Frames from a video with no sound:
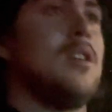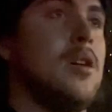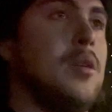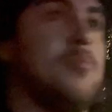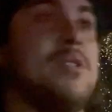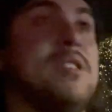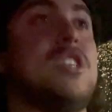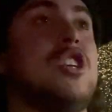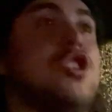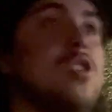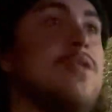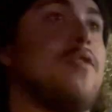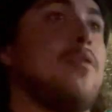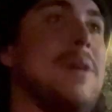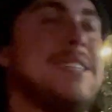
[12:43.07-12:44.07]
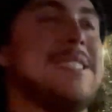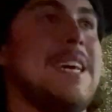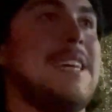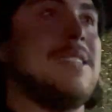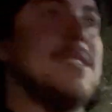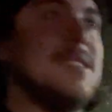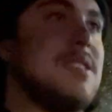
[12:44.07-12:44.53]
position for my
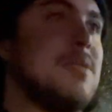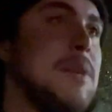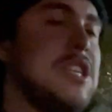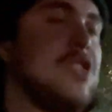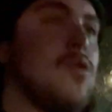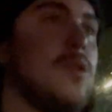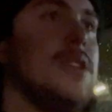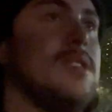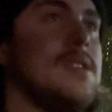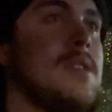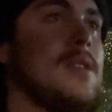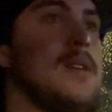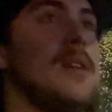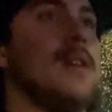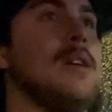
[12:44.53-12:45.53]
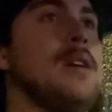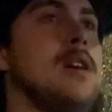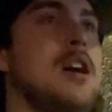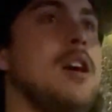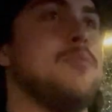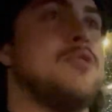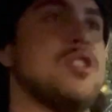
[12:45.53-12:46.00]
tendons and my joints,
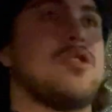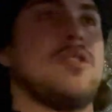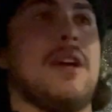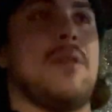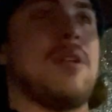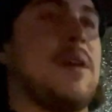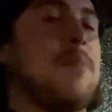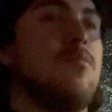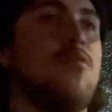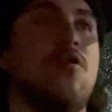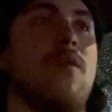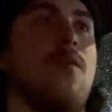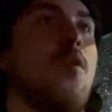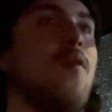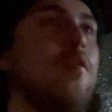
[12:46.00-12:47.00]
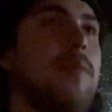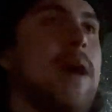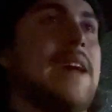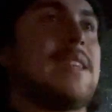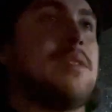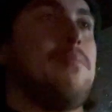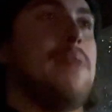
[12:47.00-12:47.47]
just so that when I move over
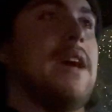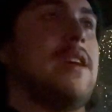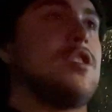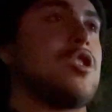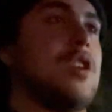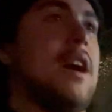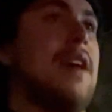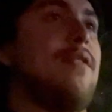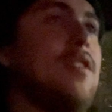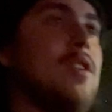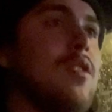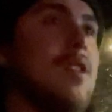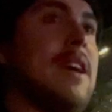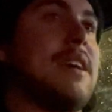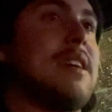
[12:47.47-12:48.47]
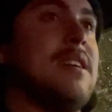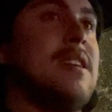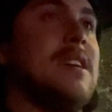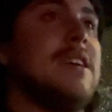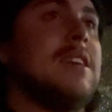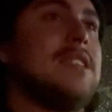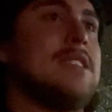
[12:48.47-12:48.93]
back to bench, I feel like
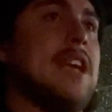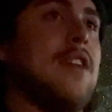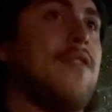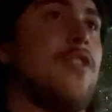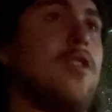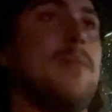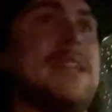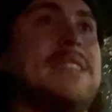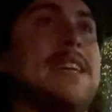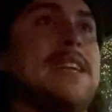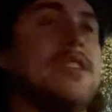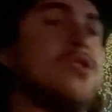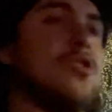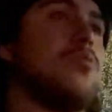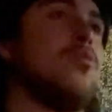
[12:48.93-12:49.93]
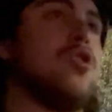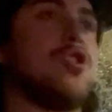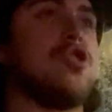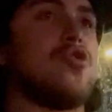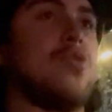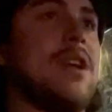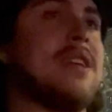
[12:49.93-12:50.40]
safer, my tendons are more
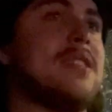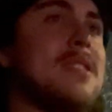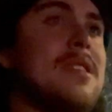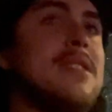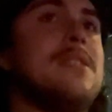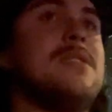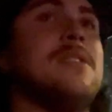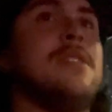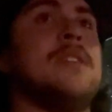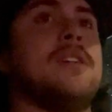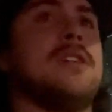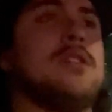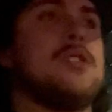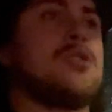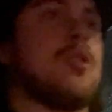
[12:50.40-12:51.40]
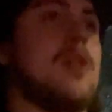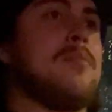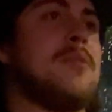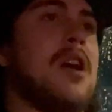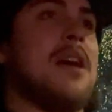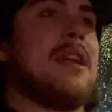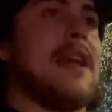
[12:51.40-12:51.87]
strengthened, so I'm
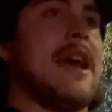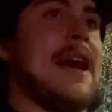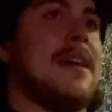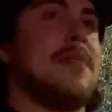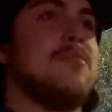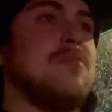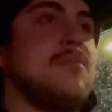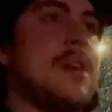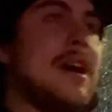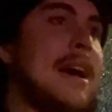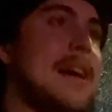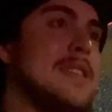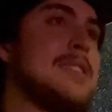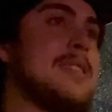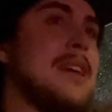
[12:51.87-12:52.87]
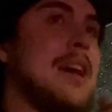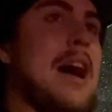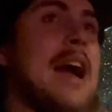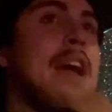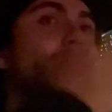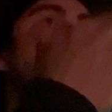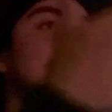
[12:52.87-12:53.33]
not at as
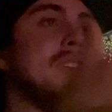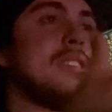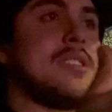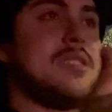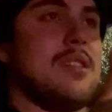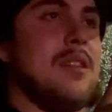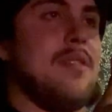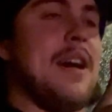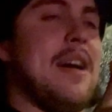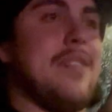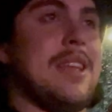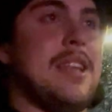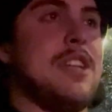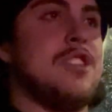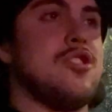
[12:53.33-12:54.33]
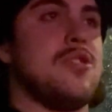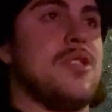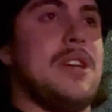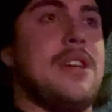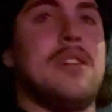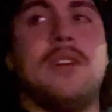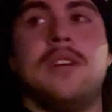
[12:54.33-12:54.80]
high of a risk of having an
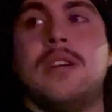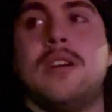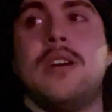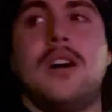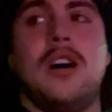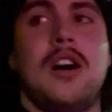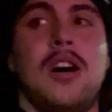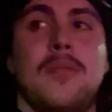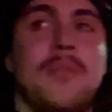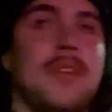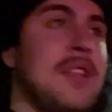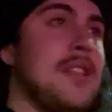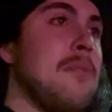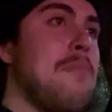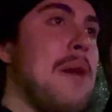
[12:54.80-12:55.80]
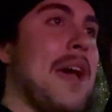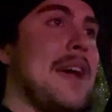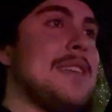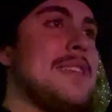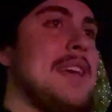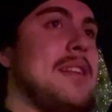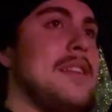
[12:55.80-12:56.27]
injury in the
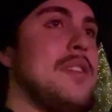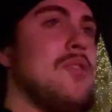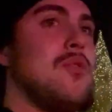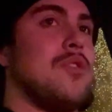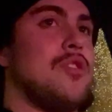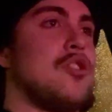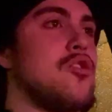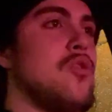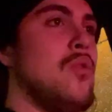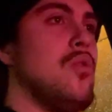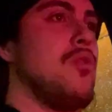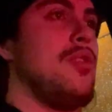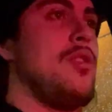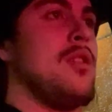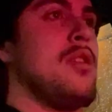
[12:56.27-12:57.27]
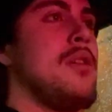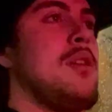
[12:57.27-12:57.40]
pec tendon or the shoulder.